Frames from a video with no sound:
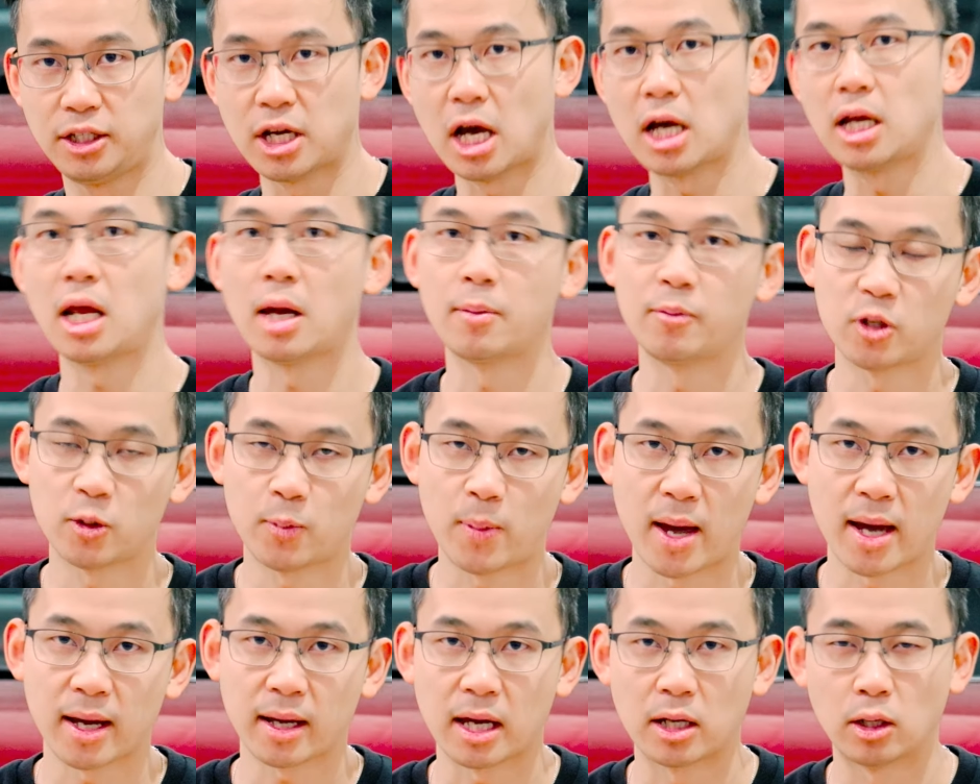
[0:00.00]
JDM
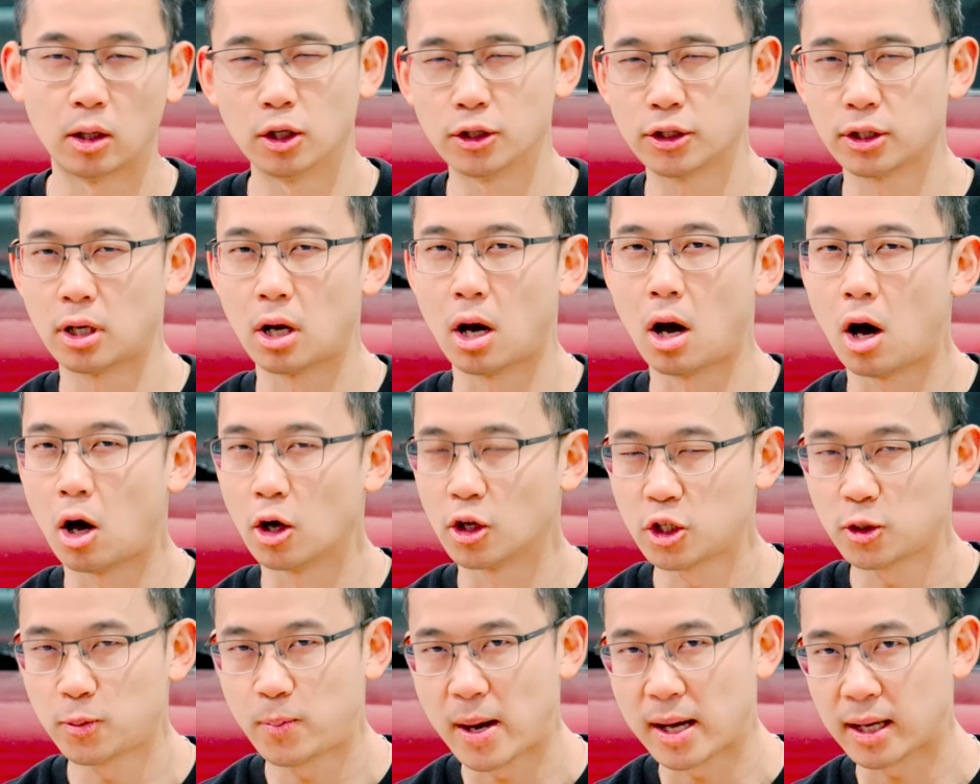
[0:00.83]
spec and also the
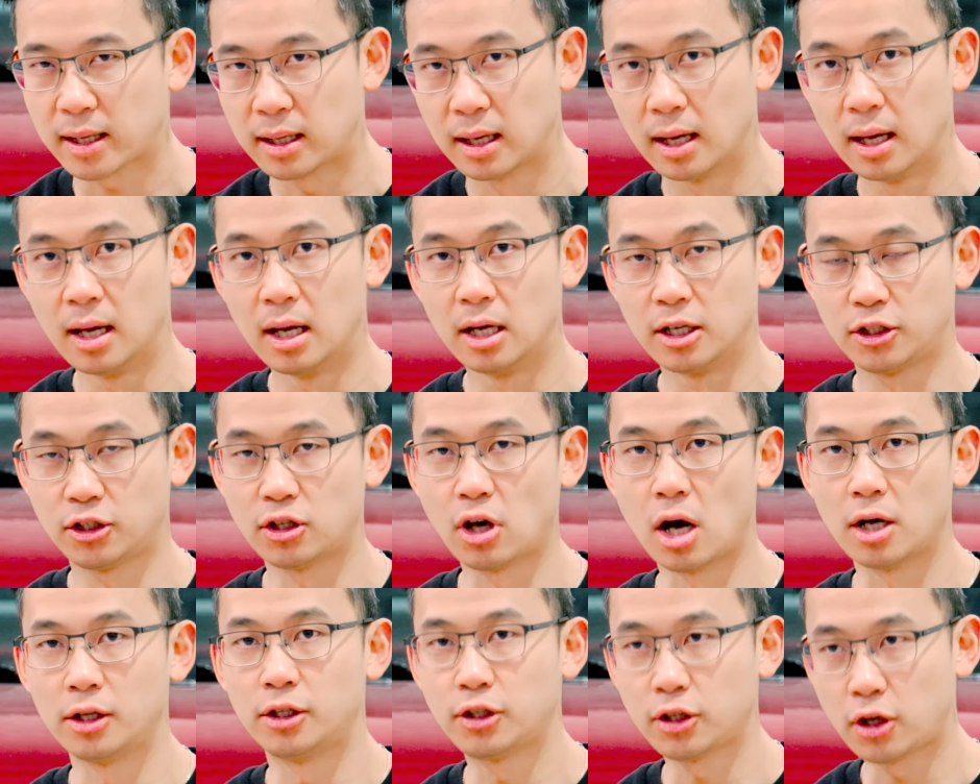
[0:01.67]
Oz spec
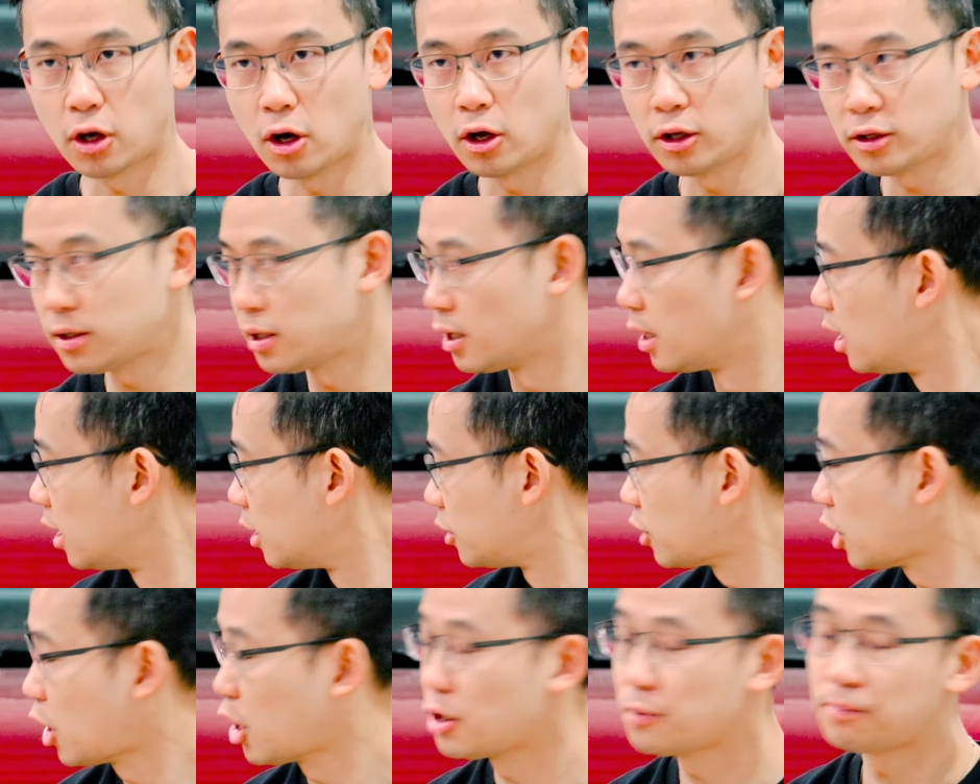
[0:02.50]
side skirts.
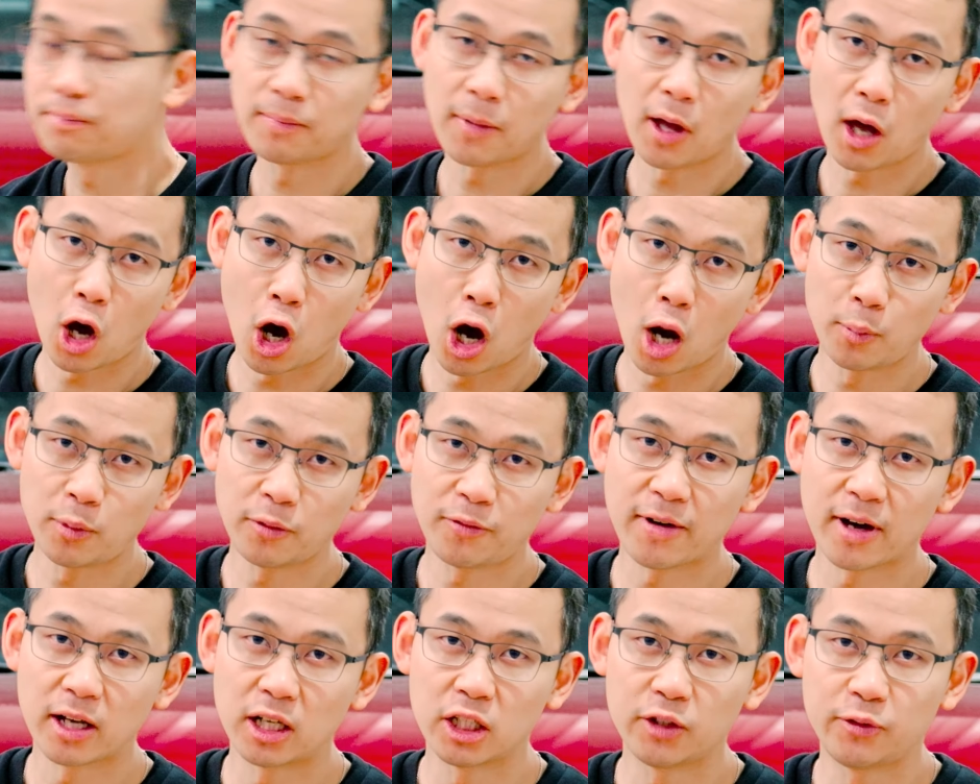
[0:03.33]
So I hope
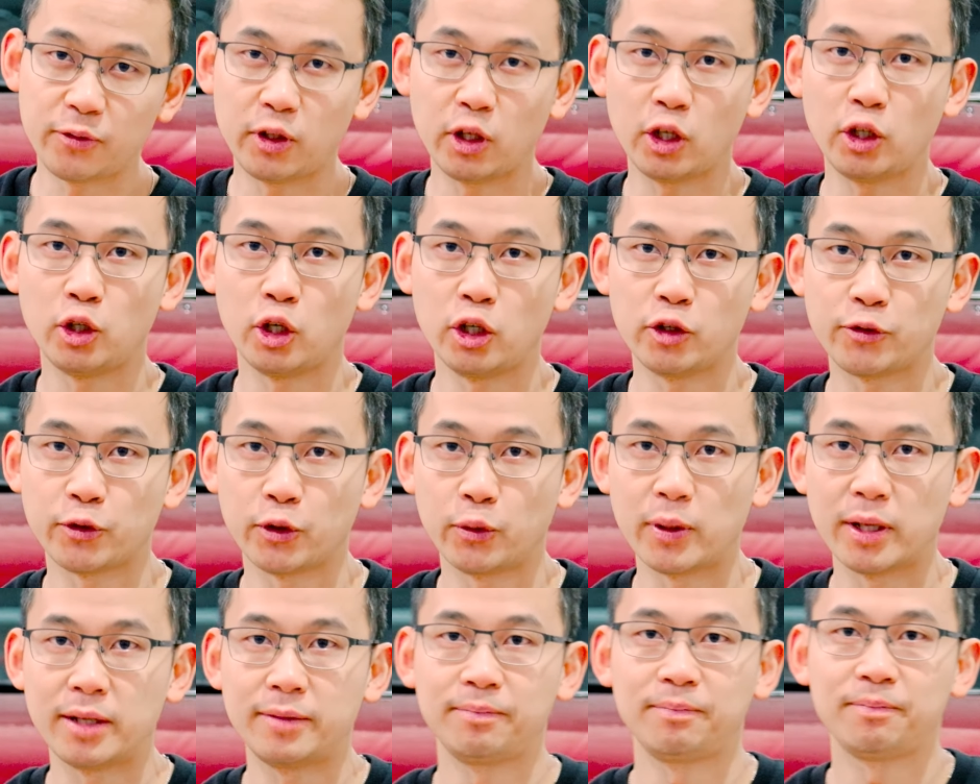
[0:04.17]
you found this video
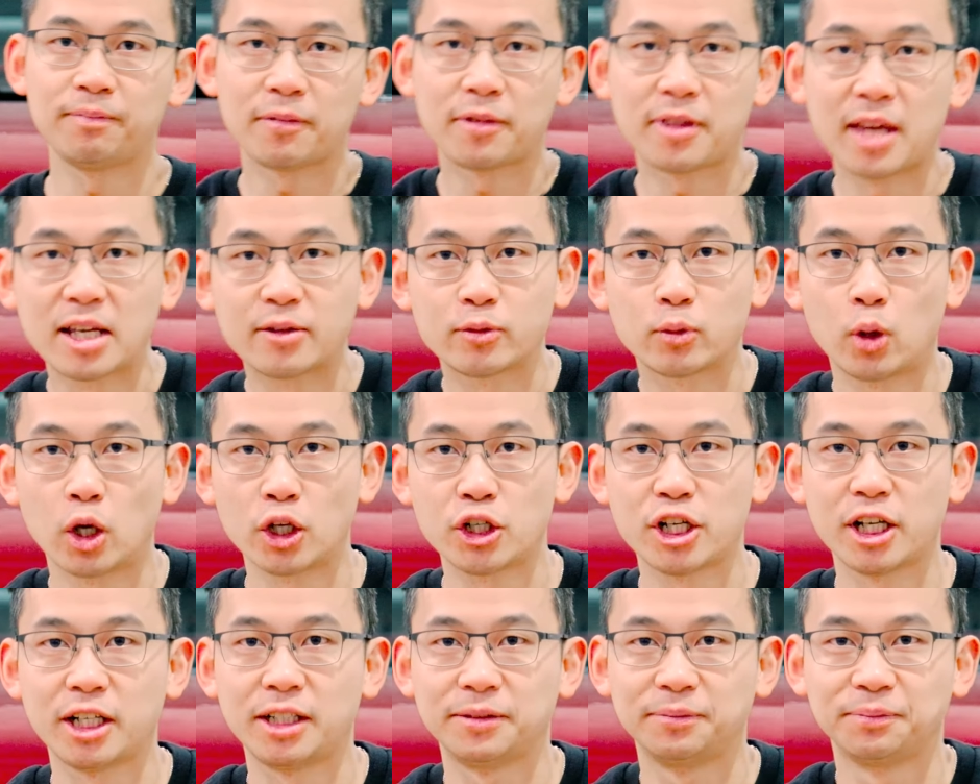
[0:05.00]
useful and thanks for
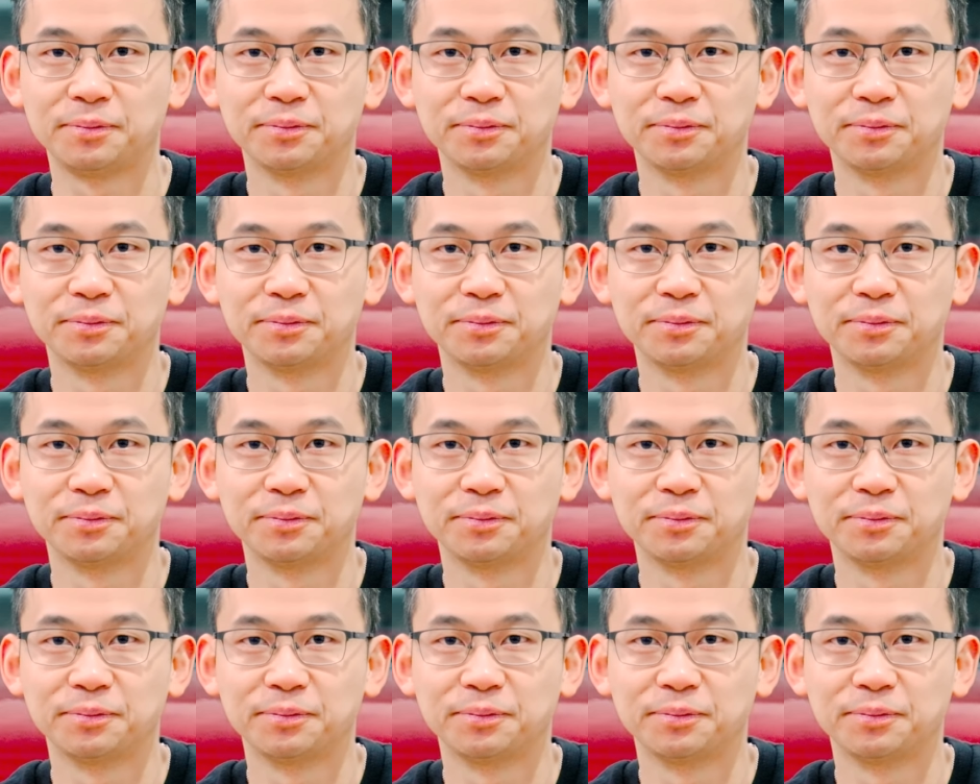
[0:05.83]
watching.